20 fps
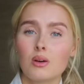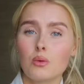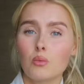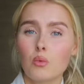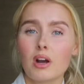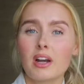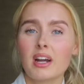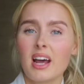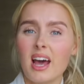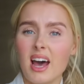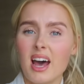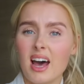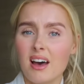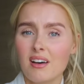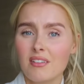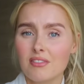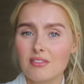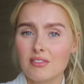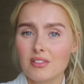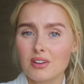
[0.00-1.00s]

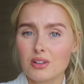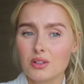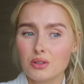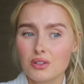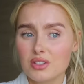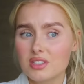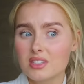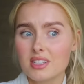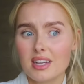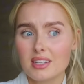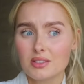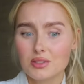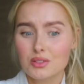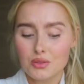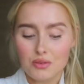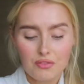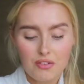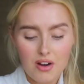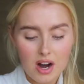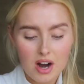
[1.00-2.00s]
1.5 glue sticks
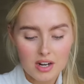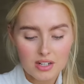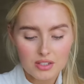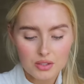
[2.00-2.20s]
so far,